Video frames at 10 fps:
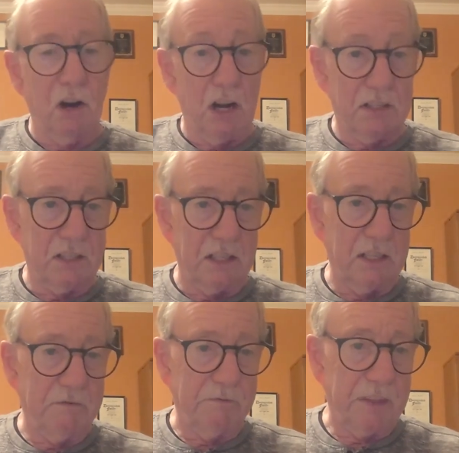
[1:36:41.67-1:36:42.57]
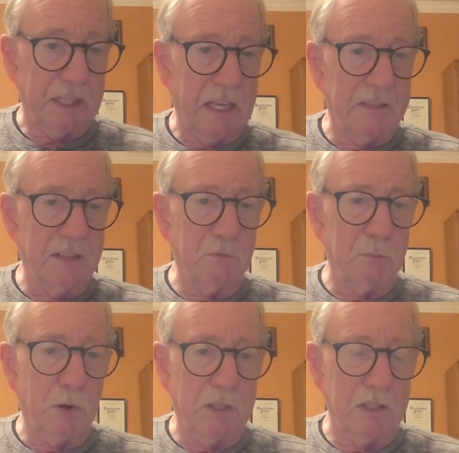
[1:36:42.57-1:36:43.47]
costly at this
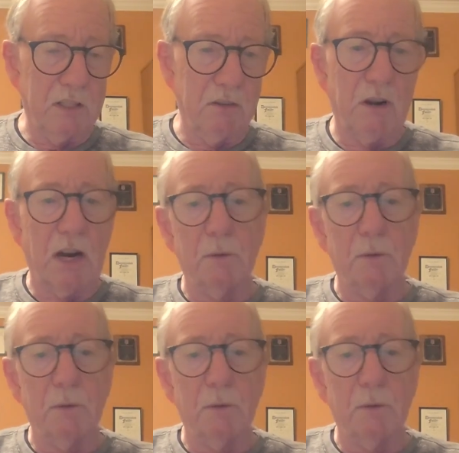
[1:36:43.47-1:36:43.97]
point to do.